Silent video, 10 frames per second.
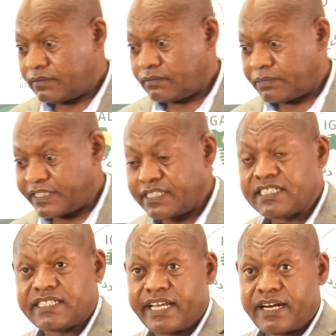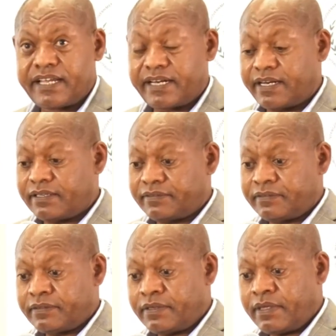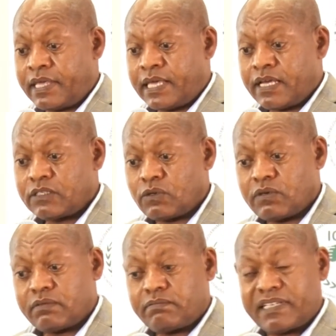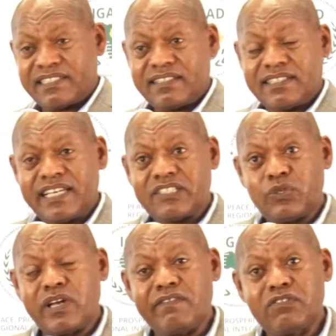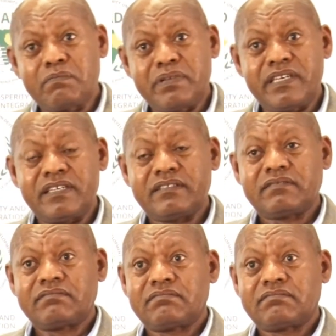presented earlier. So, but there should have to be